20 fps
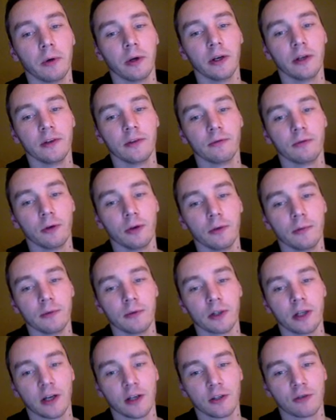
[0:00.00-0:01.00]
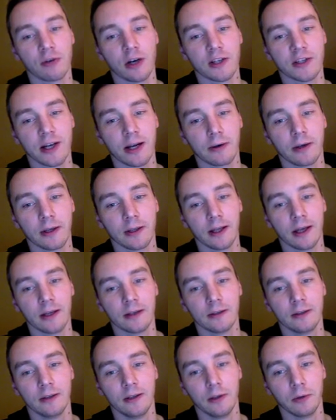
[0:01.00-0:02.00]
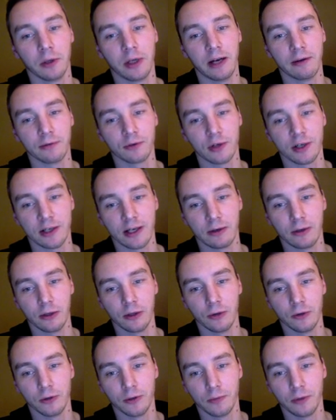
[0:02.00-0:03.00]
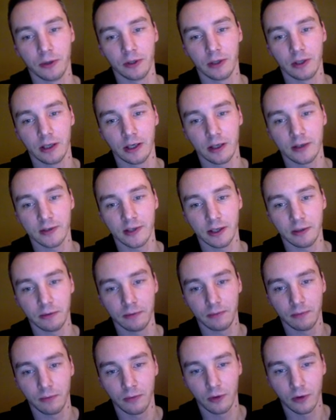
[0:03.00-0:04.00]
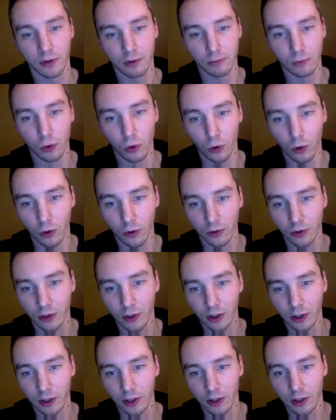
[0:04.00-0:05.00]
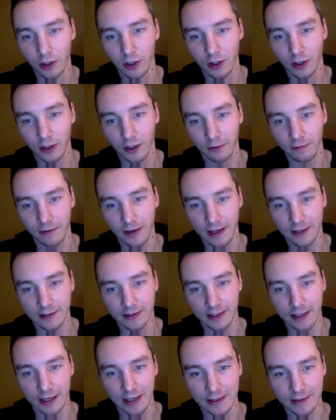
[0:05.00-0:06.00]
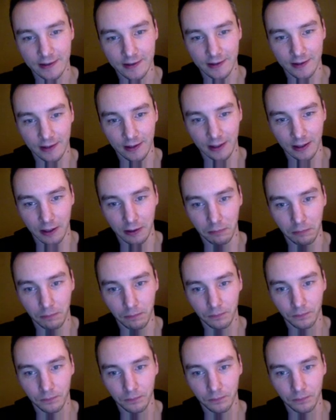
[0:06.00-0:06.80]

is for you to kind of stretch out like that. We could have stretch out loads, but like I say, the more effect it has, the